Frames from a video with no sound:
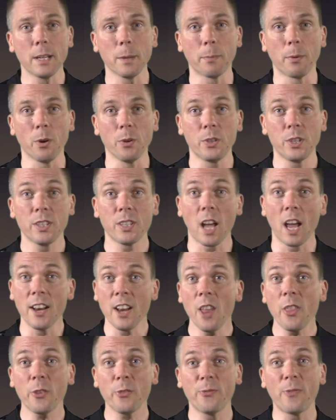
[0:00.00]
approaches,
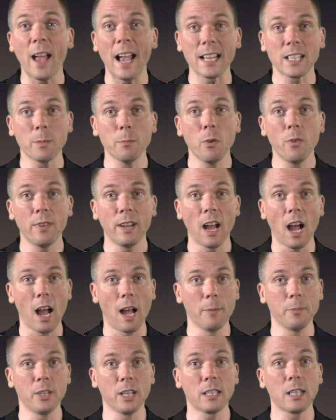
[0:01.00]
another fast-moving
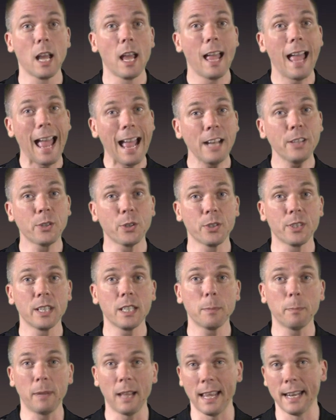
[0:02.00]
object enters
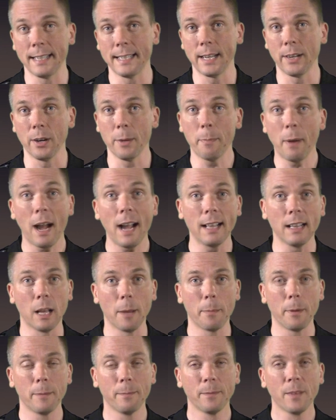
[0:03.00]
this planetary
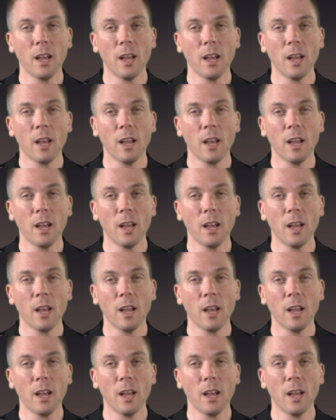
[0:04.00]
pileup.